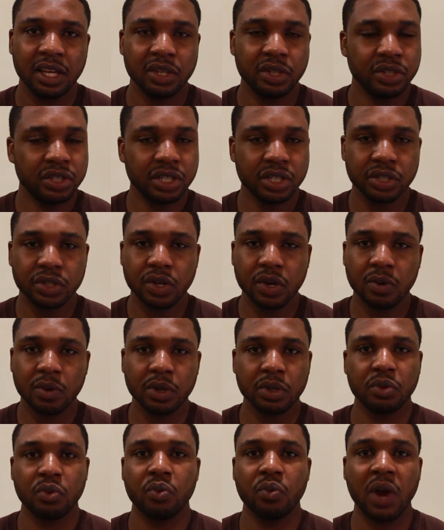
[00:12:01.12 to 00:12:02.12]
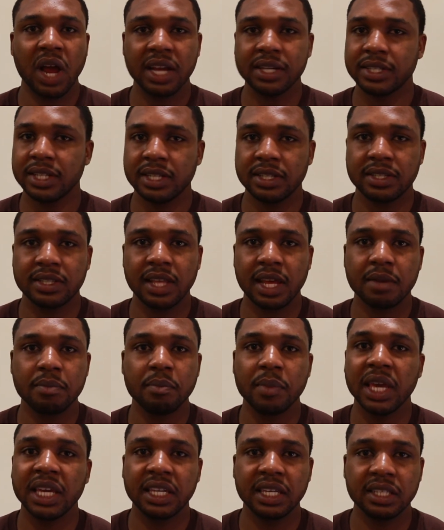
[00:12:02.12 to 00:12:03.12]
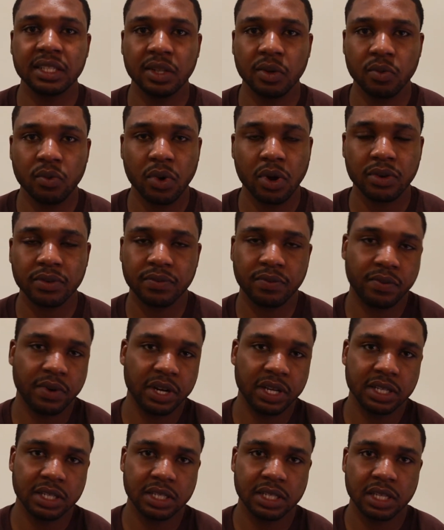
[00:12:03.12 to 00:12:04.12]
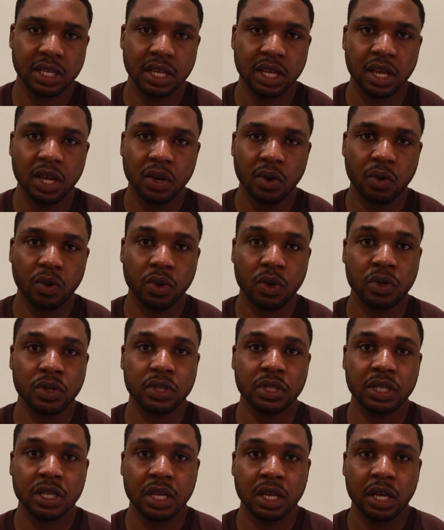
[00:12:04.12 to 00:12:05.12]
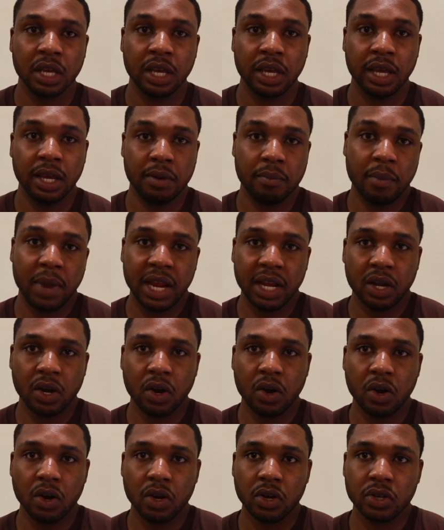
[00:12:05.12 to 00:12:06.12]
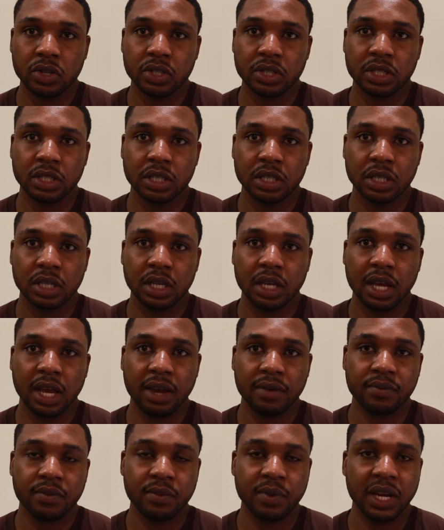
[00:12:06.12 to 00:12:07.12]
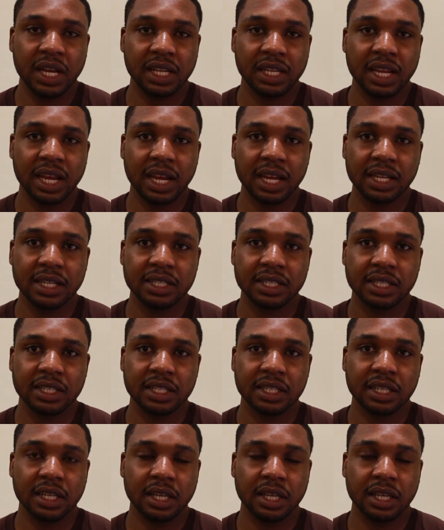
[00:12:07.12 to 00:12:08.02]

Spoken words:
You just don't want to rush and start making the wrong friends, because in my course I've realized